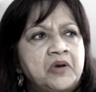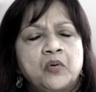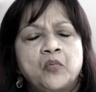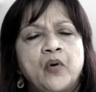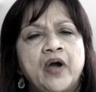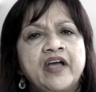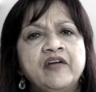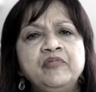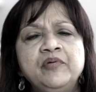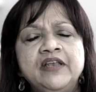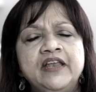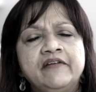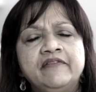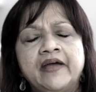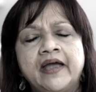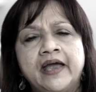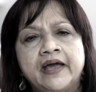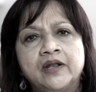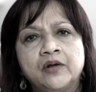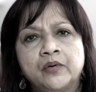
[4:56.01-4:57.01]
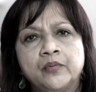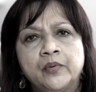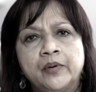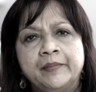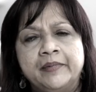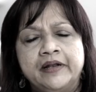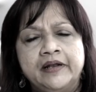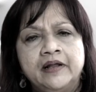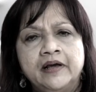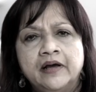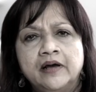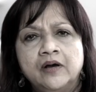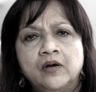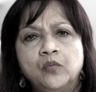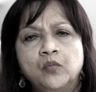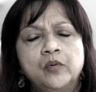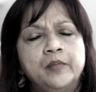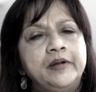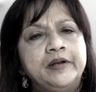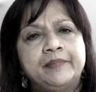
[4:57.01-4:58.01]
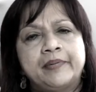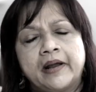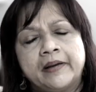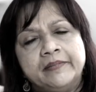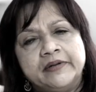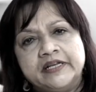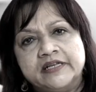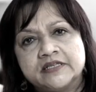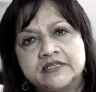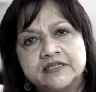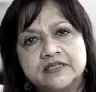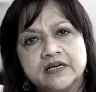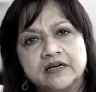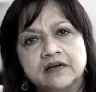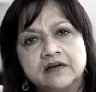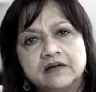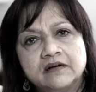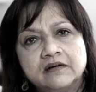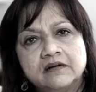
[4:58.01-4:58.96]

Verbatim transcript: Why have we never had a women woman prime minister?